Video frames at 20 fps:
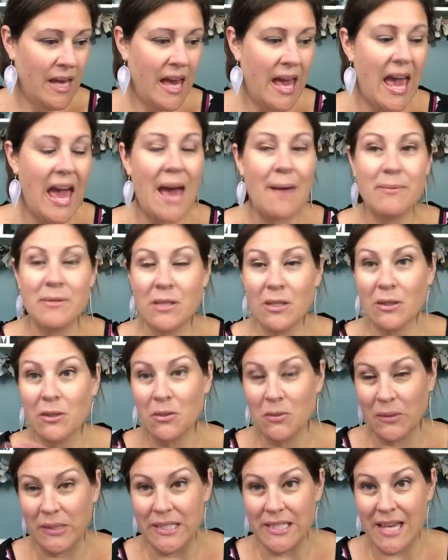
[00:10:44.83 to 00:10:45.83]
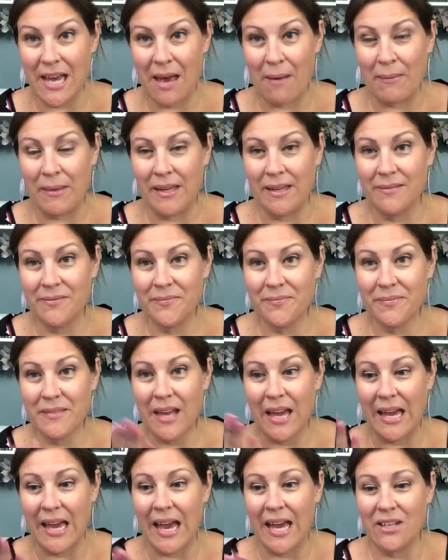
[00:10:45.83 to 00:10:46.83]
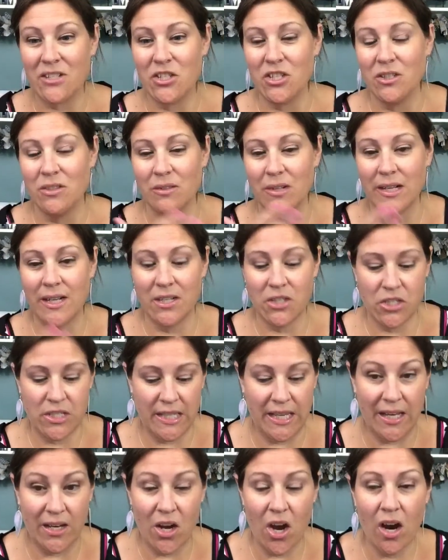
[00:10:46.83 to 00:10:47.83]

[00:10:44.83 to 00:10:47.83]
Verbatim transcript: Absolutely, Tommy. I got you. I understand.